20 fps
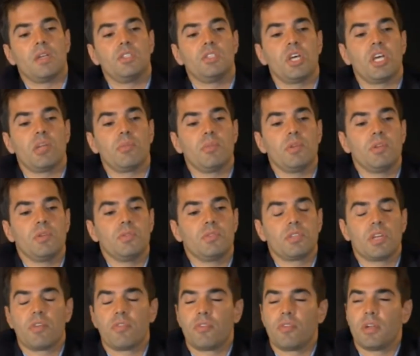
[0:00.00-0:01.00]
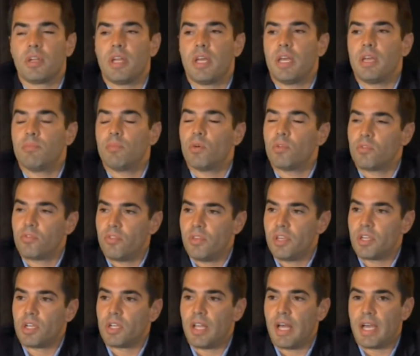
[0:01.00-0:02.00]
gentleman who suffered a motor
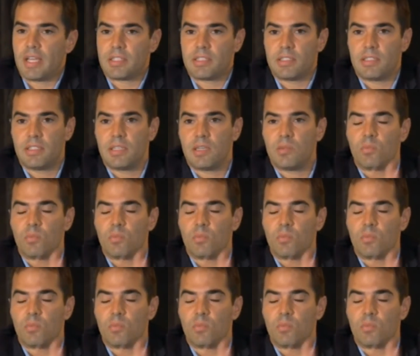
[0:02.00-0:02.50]
vehicle accident,